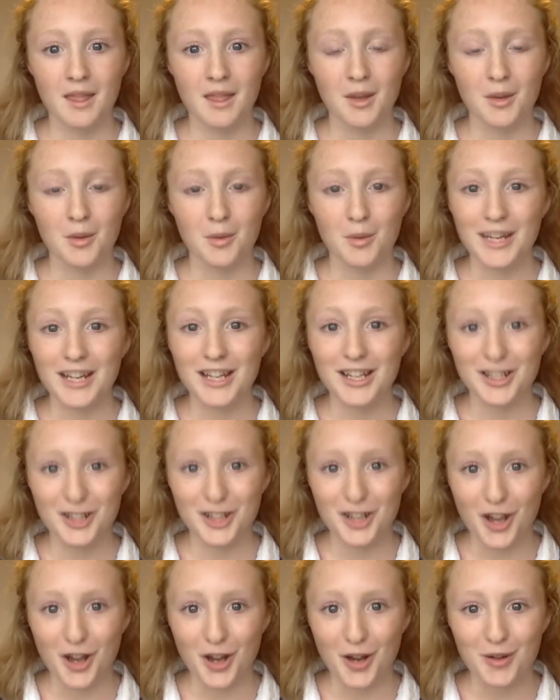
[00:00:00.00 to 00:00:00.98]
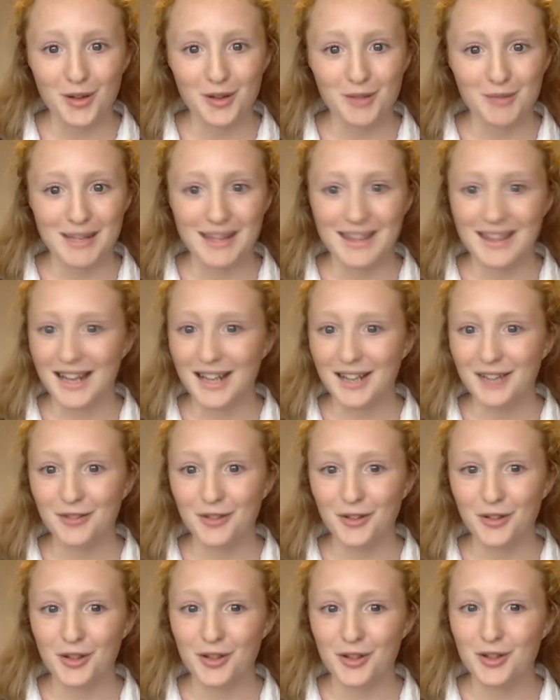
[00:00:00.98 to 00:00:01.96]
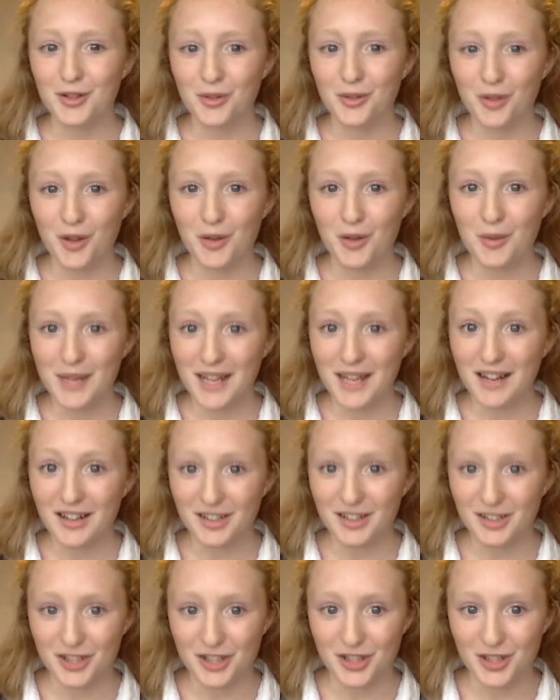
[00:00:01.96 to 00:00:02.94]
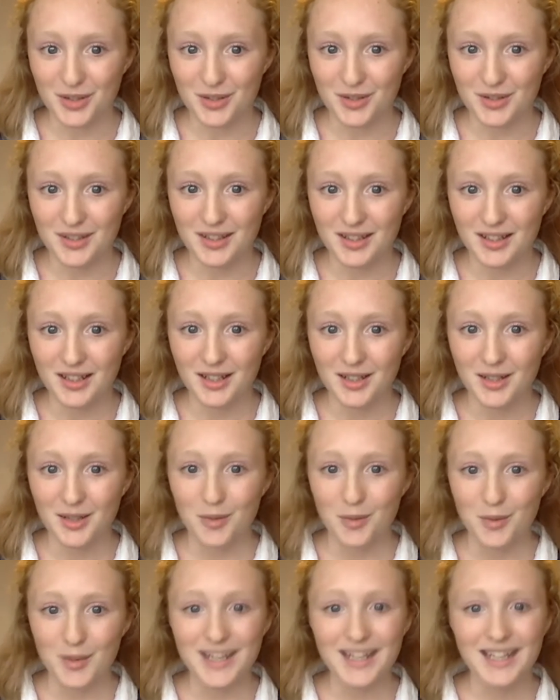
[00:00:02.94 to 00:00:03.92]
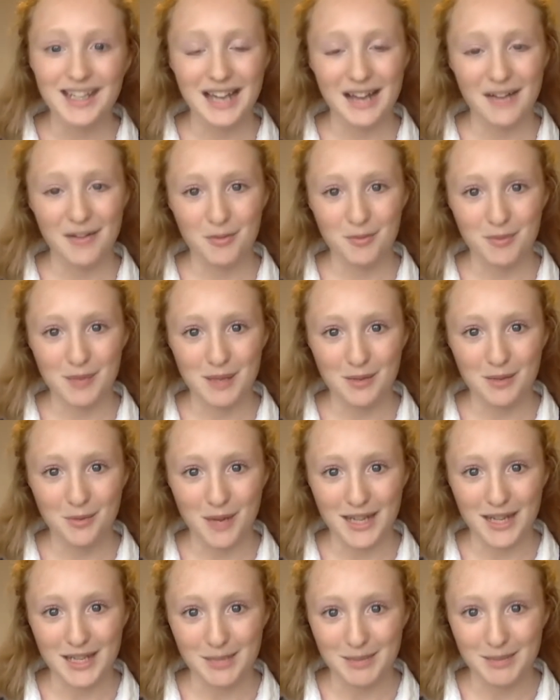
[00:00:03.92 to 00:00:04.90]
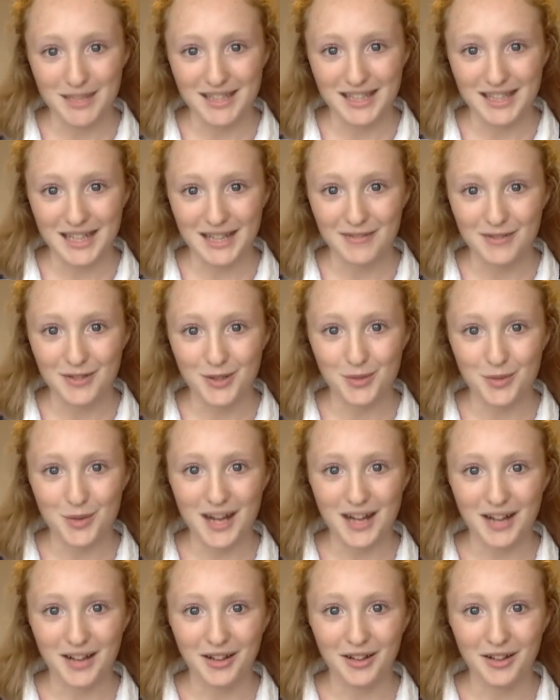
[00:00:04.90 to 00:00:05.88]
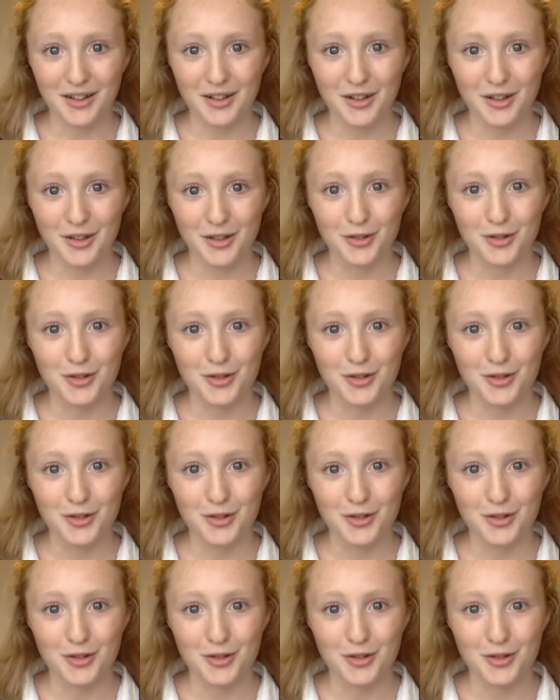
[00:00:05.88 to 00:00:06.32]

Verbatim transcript: We can know and be thankful that although we aren't Jews, we can have a way to be saved as well, through